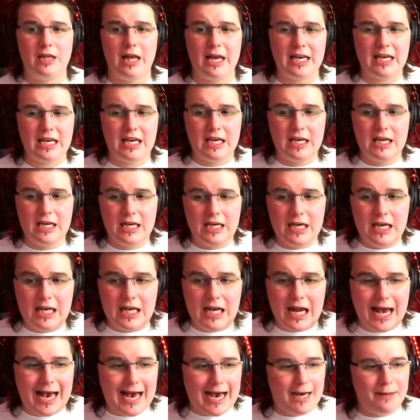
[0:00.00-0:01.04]
Like,
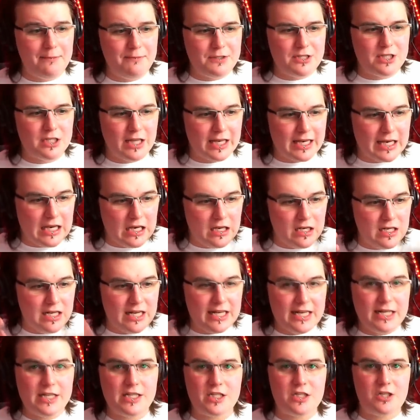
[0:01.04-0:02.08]
it abs like it
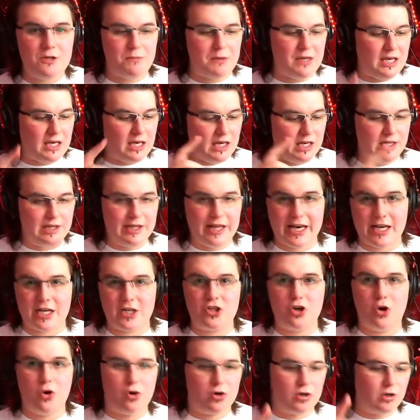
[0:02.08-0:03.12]
needs to be
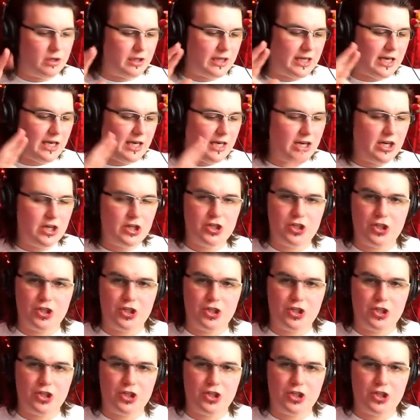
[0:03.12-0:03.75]
electorally,